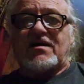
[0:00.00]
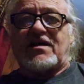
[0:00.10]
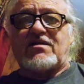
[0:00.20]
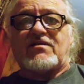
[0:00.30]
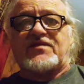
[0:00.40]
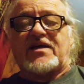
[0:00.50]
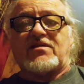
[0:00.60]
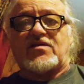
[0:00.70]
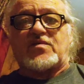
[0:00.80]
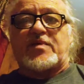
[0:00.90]
I don't know if that
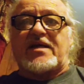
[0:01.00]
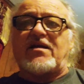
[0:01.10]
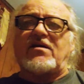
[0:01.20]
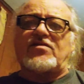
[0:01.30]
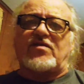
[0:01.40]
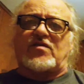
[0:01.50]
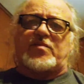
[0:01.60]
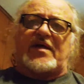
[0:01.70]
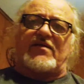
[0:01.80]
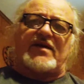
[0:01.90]
looks better. No, this looks
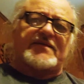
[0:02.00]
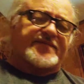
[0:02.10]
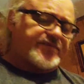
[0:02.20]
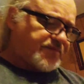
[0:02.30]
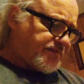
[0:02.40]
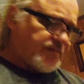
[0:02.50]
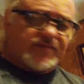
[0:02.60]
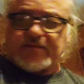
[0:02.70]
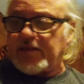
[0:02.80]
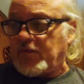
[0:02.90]
better, right?
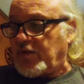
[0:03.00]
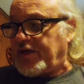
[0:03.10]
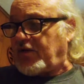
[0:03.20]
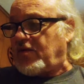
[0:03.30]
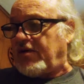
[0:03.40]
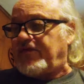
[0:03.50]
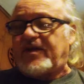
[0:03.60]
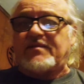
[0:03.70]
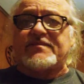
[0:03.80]
My morning coffee.